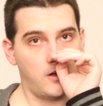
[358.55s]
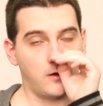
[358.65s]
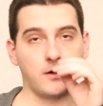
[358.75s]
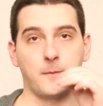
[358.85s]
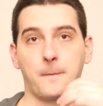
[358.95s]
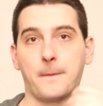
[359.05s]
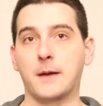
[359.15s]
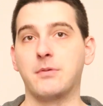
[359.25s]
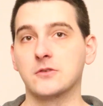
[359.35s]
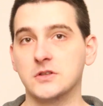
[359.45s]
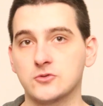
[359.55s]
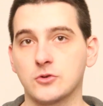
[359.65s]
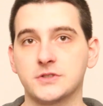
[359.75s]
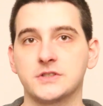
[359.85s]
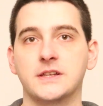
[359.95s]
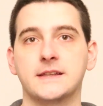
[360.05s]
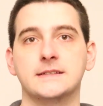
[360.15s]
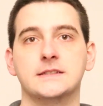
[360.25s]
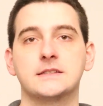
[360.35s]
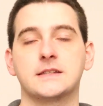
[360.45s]
about the sources that
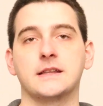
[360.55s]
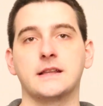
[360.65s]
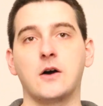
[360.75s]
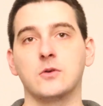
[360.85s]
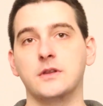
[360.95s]
exist and